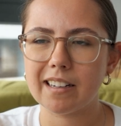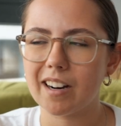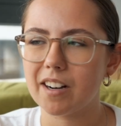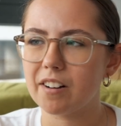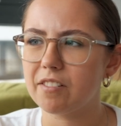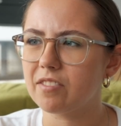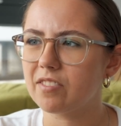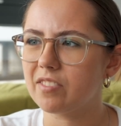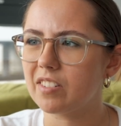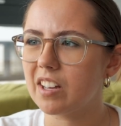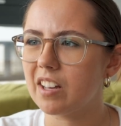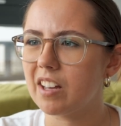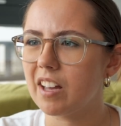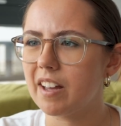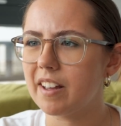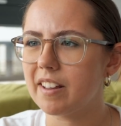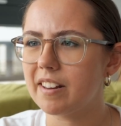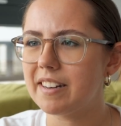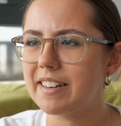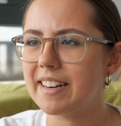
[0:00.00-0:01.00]
kind of
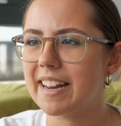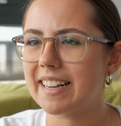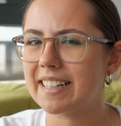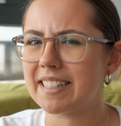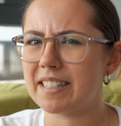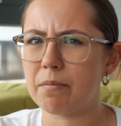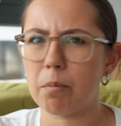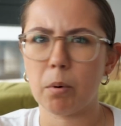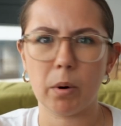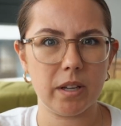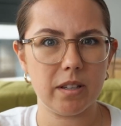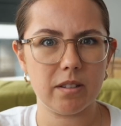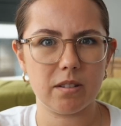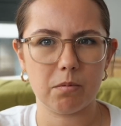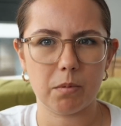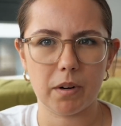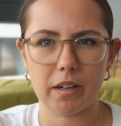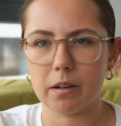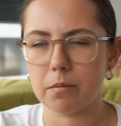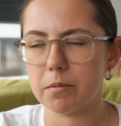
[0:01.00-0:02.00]
negative points
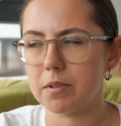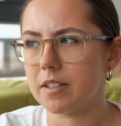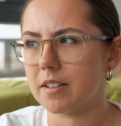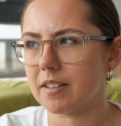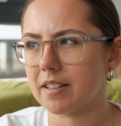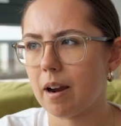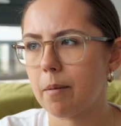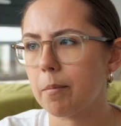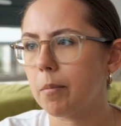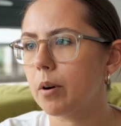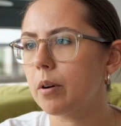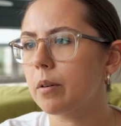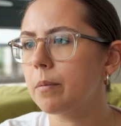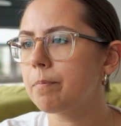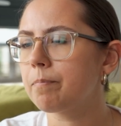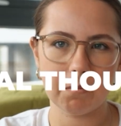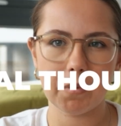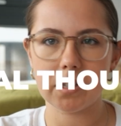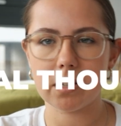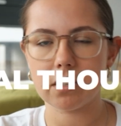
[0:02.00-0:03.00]
when it comes to this camera.
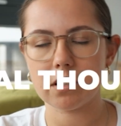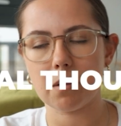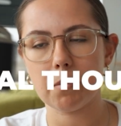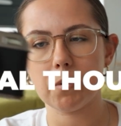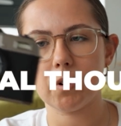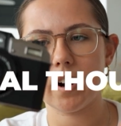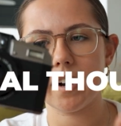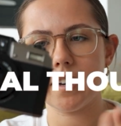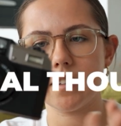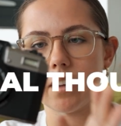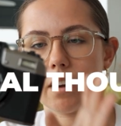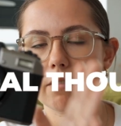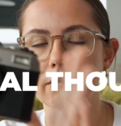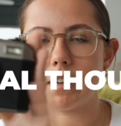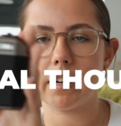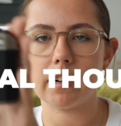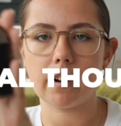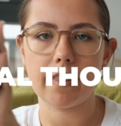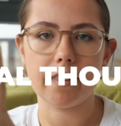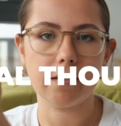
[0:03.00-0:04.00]
But to summarize, I
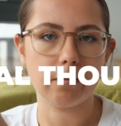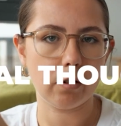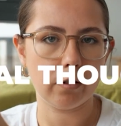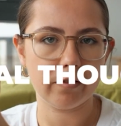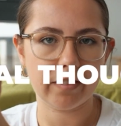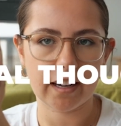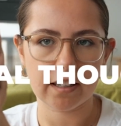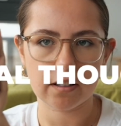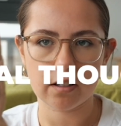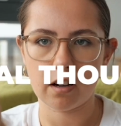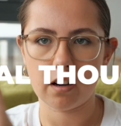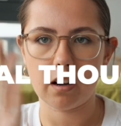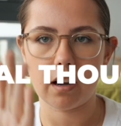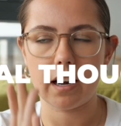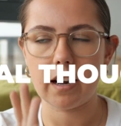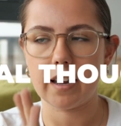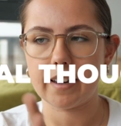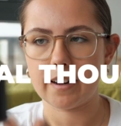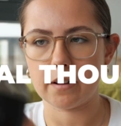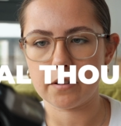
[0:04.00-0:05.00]
really like the form factor. I
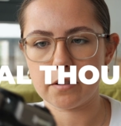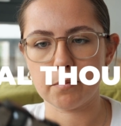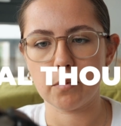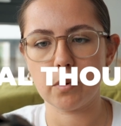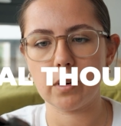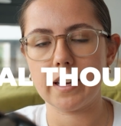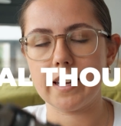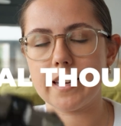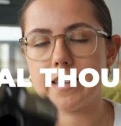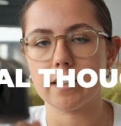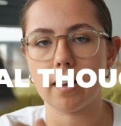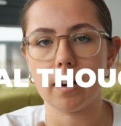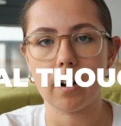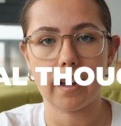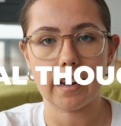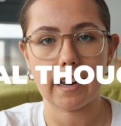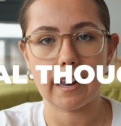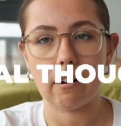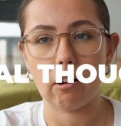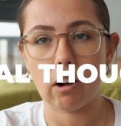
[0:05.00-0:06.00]
like how small it is. I
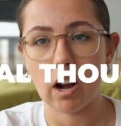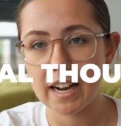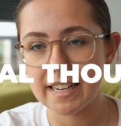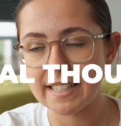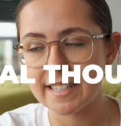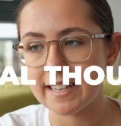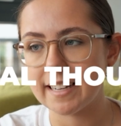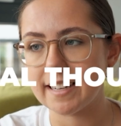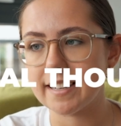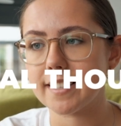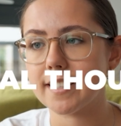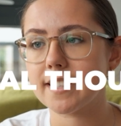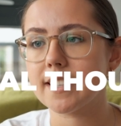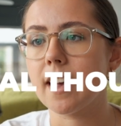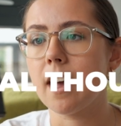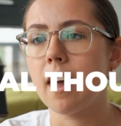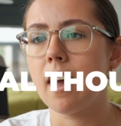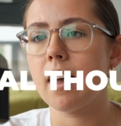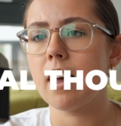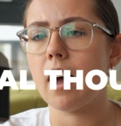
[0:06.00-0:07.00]
like how light it is.
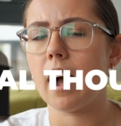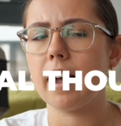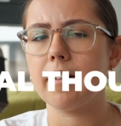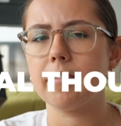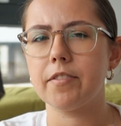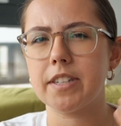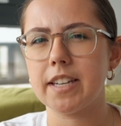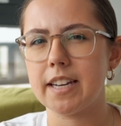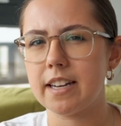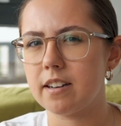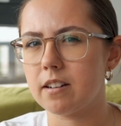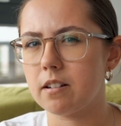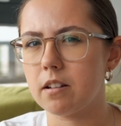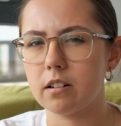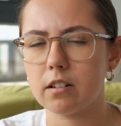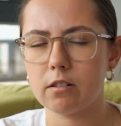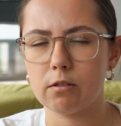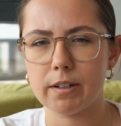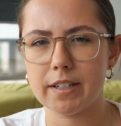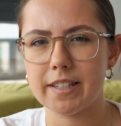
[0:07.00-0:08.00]
I've seen
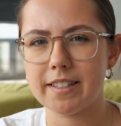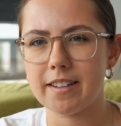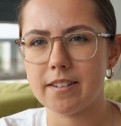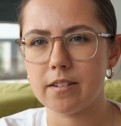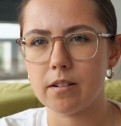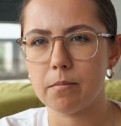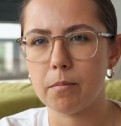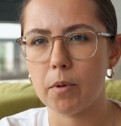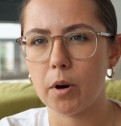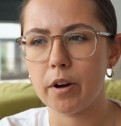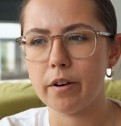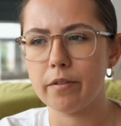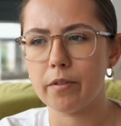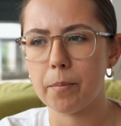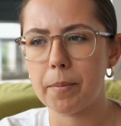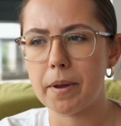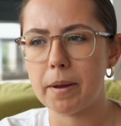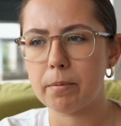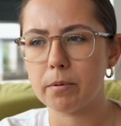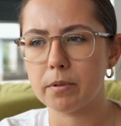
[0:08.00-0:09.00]
criticism over
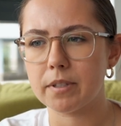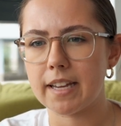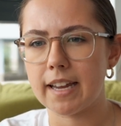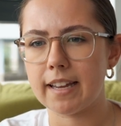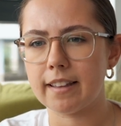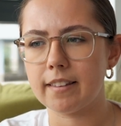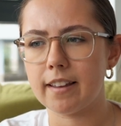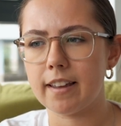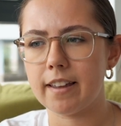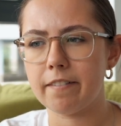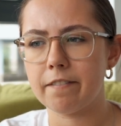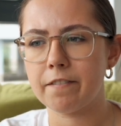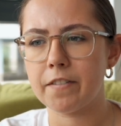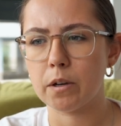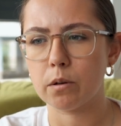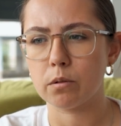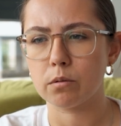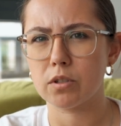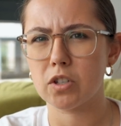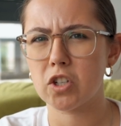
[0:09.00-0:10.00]
people saying that it
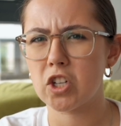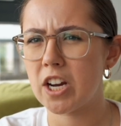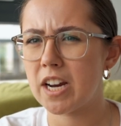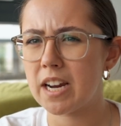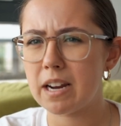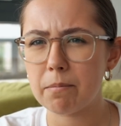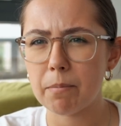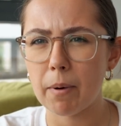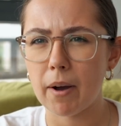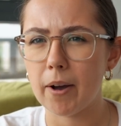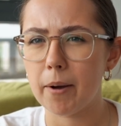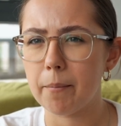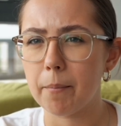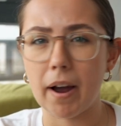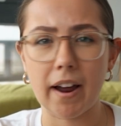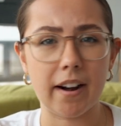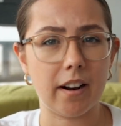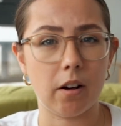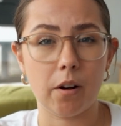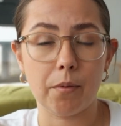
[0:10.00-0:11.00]
feels cheap, and
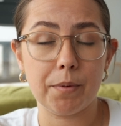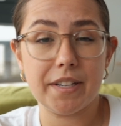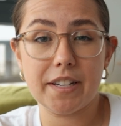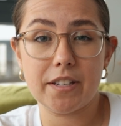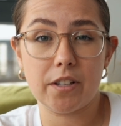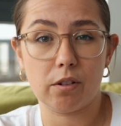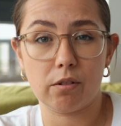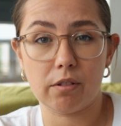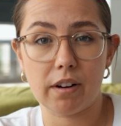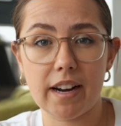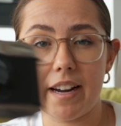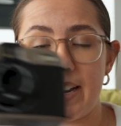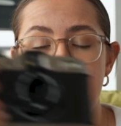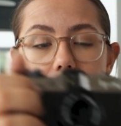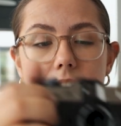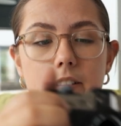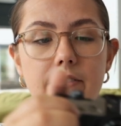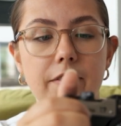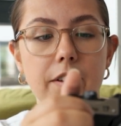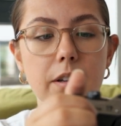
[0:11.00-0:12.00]
I would disagree.
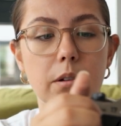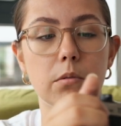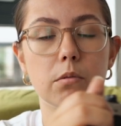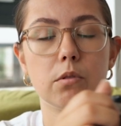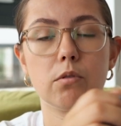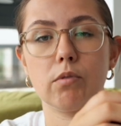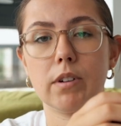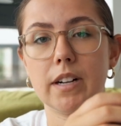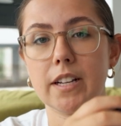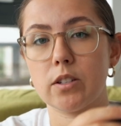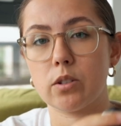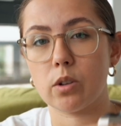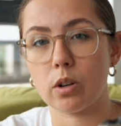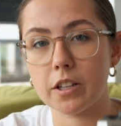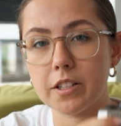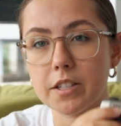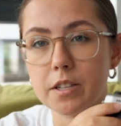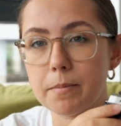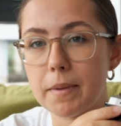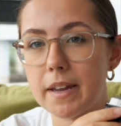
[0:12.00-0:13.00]
It feels really
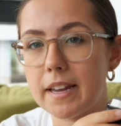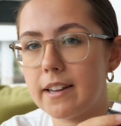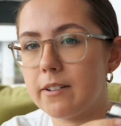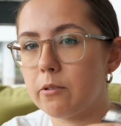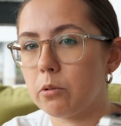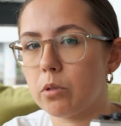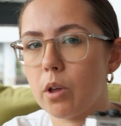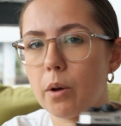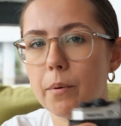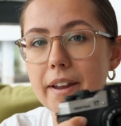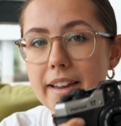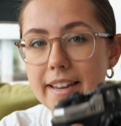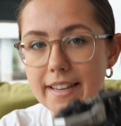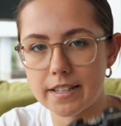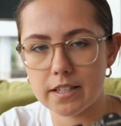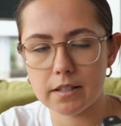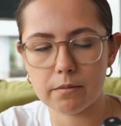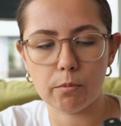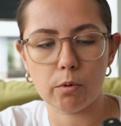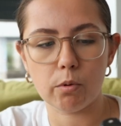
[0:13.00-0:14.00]
solid to me. Although it
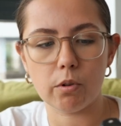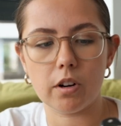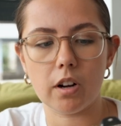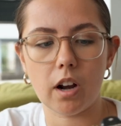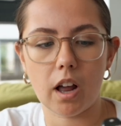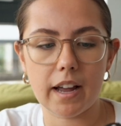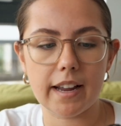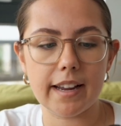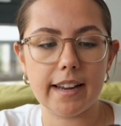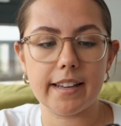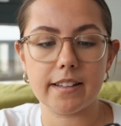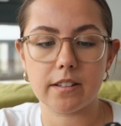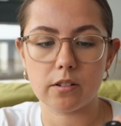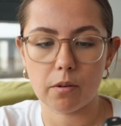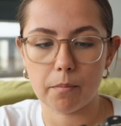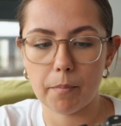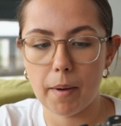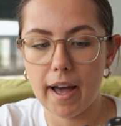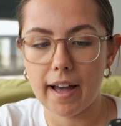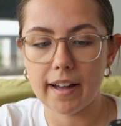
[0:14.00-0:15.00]
is small and light, it's
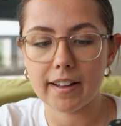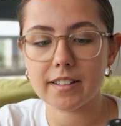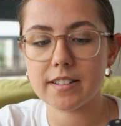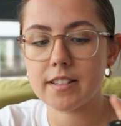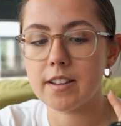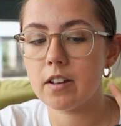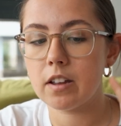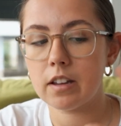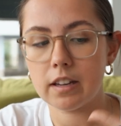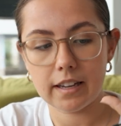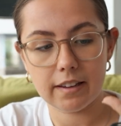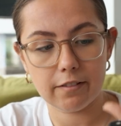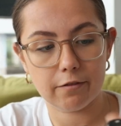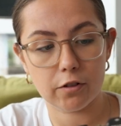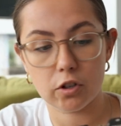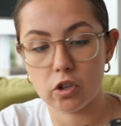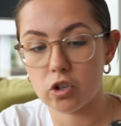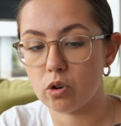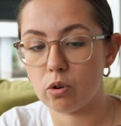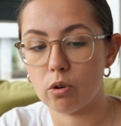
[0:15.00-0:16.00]
compact
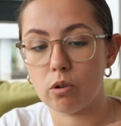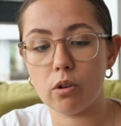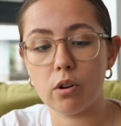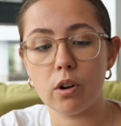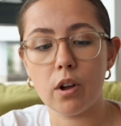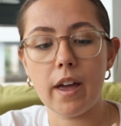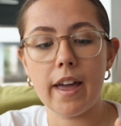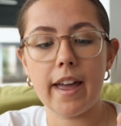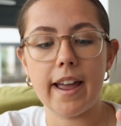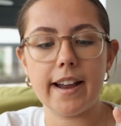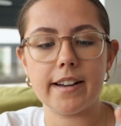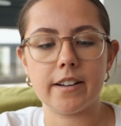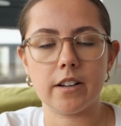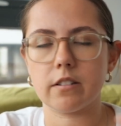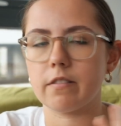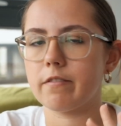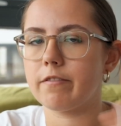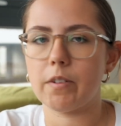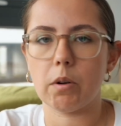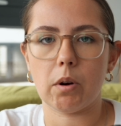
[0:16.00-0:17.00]
for sure. It
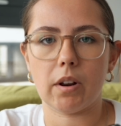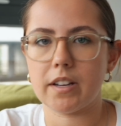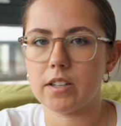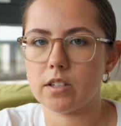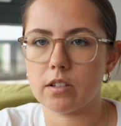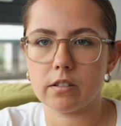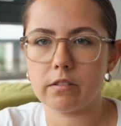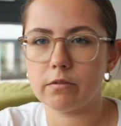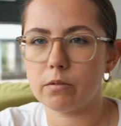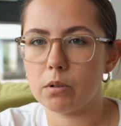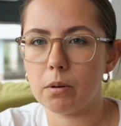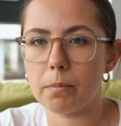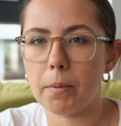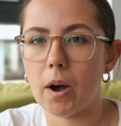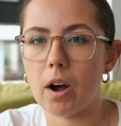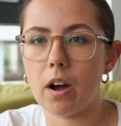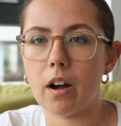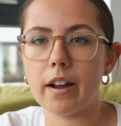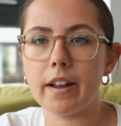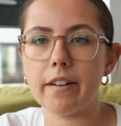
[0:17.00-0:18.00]
doesn't feel like it's going to fall
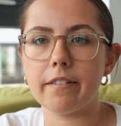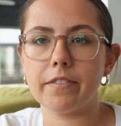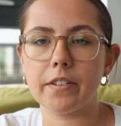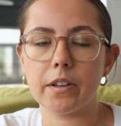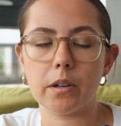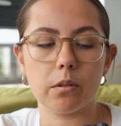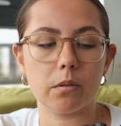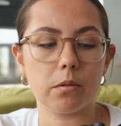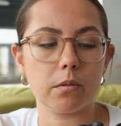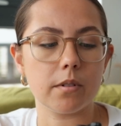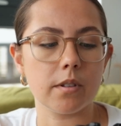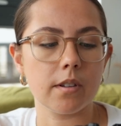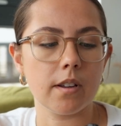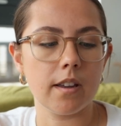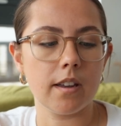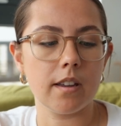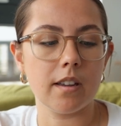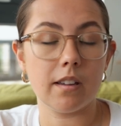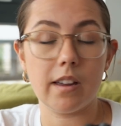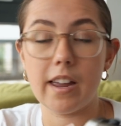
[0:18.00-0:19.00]
apart. It feels
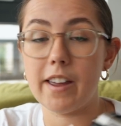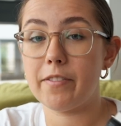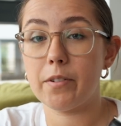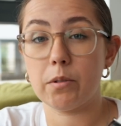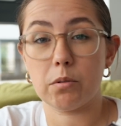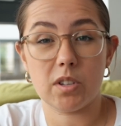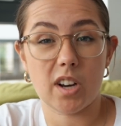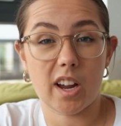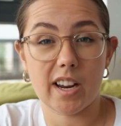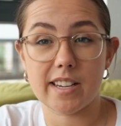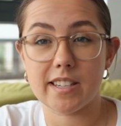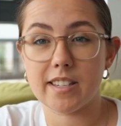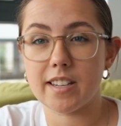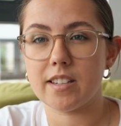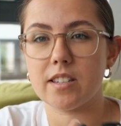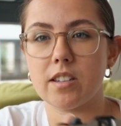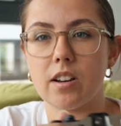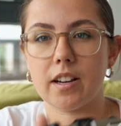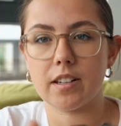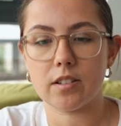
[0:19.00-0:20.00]
nice.
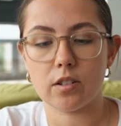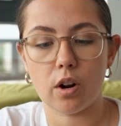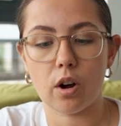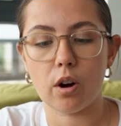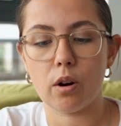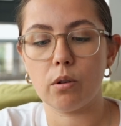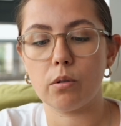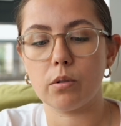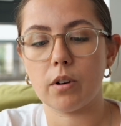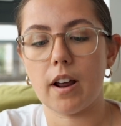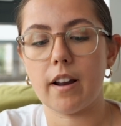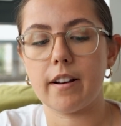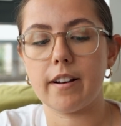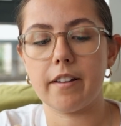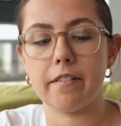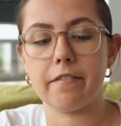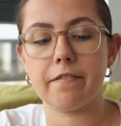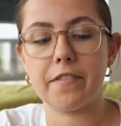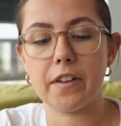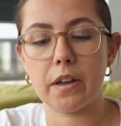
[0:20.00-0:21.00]
It's nice to hold, and
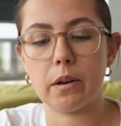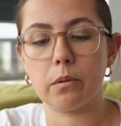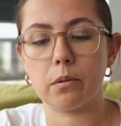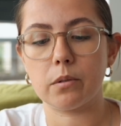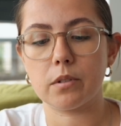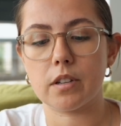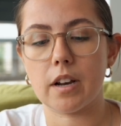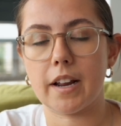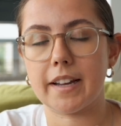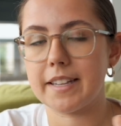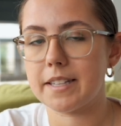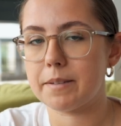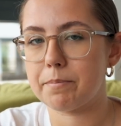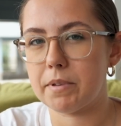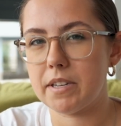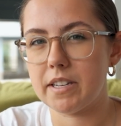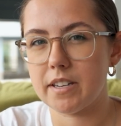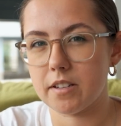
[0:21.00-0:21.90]
it feels like it's been